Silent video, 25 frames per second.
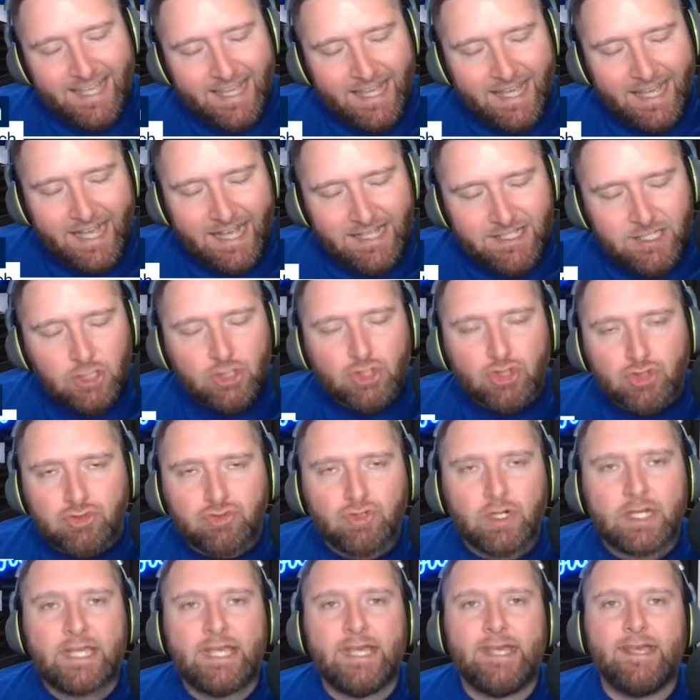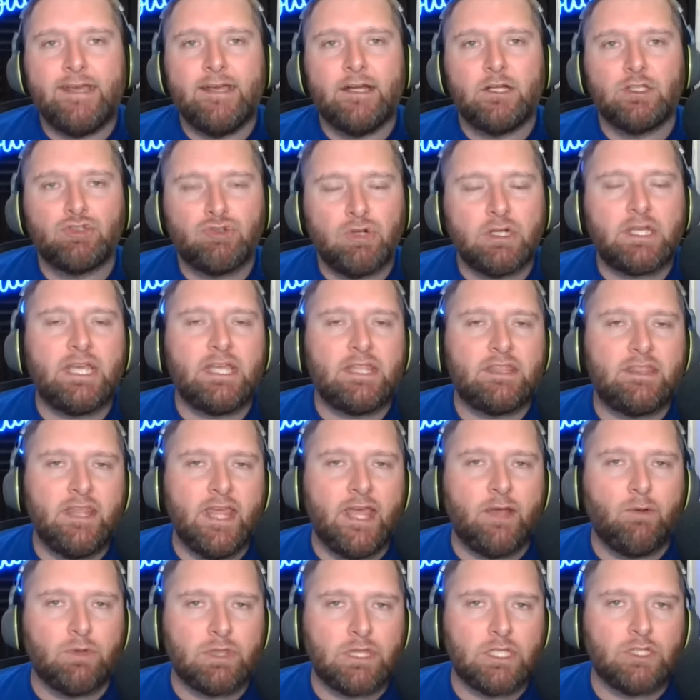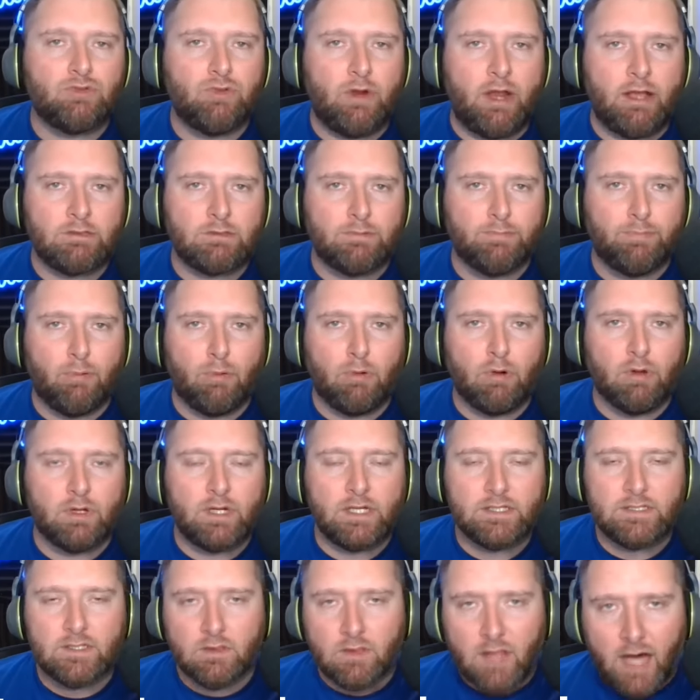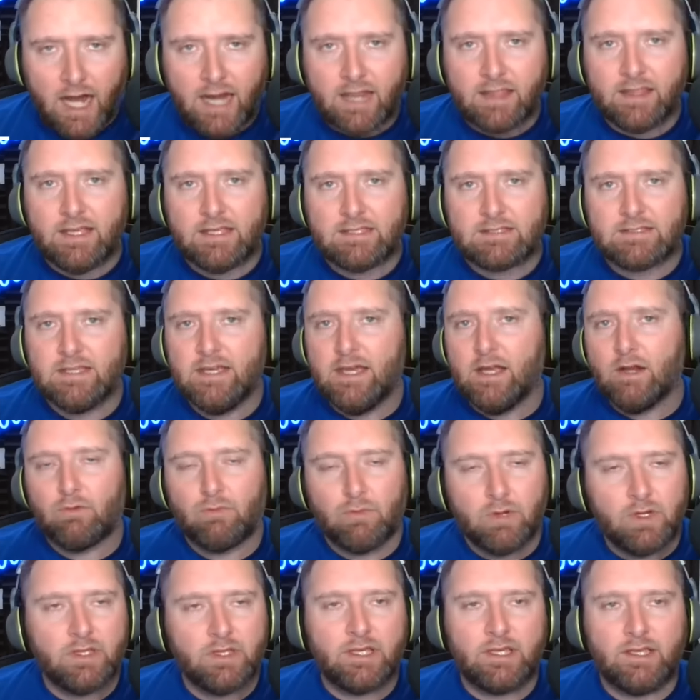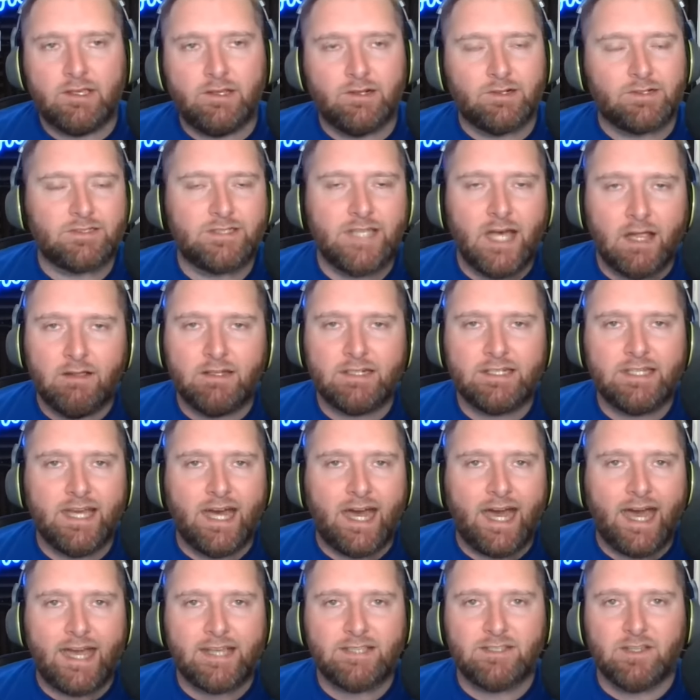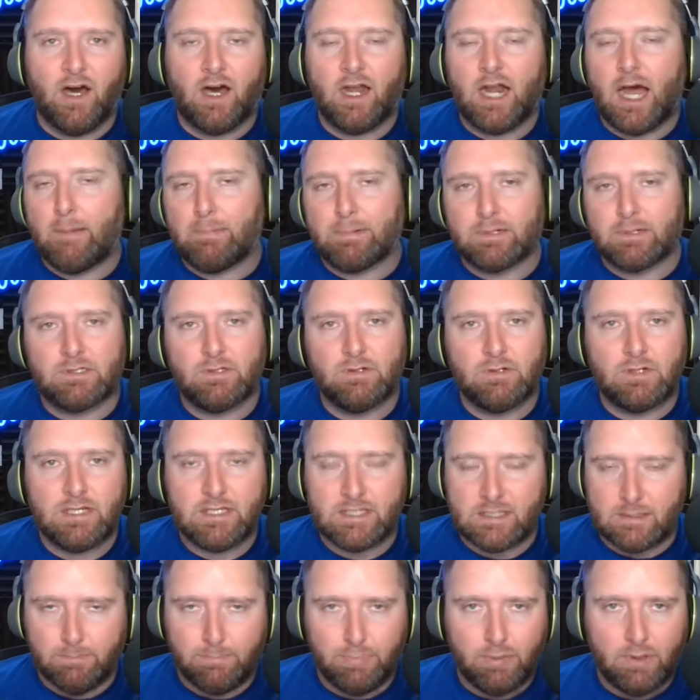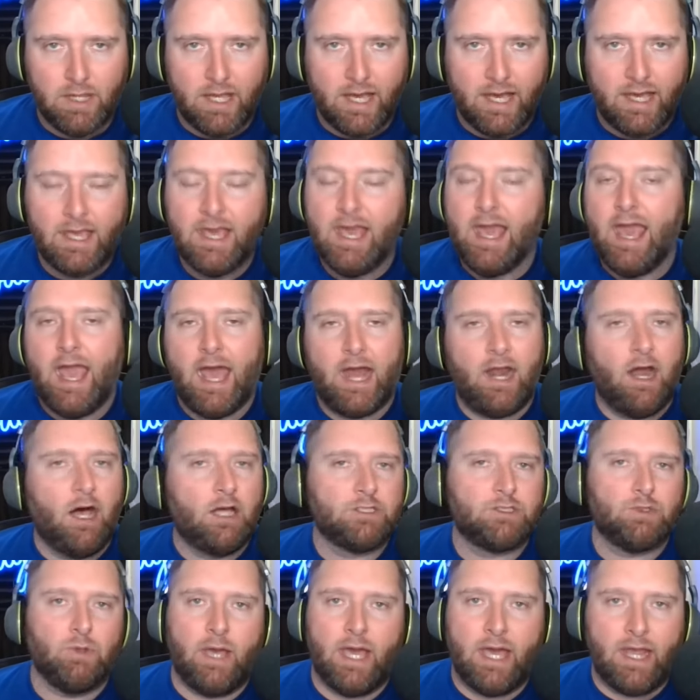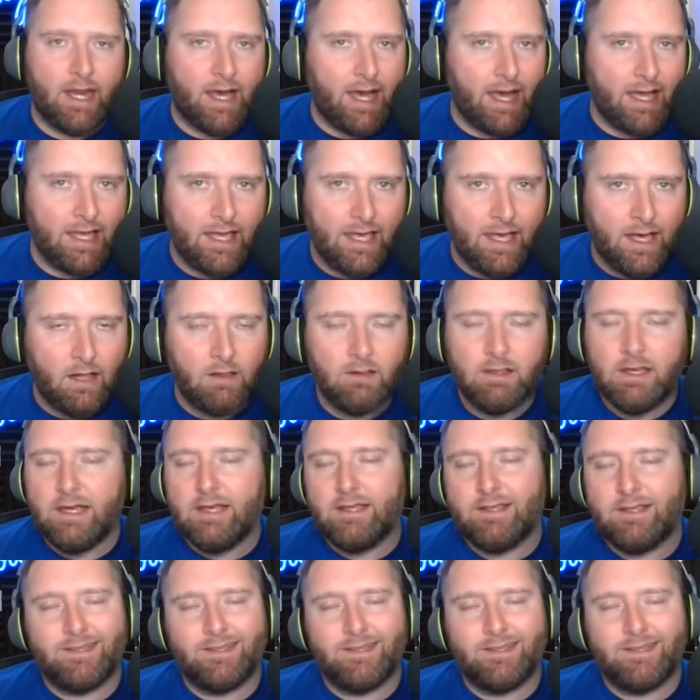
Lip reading: it's a tricky, tricky thing with the transfer portal, because a lot of this, really, you're selling guys on opportunities to play, and also NIL.